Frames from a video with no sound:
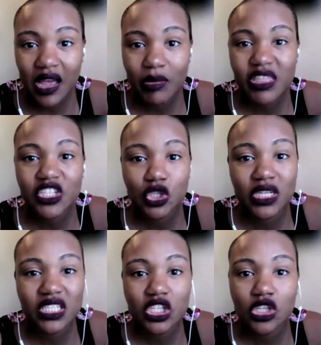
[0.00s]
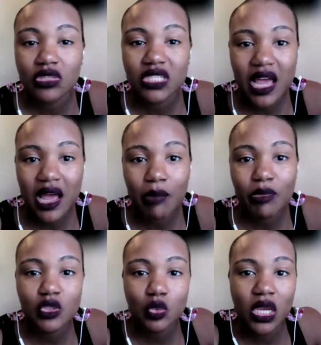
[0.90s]
in this transitional time
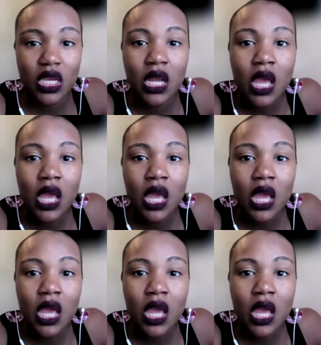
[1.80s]
between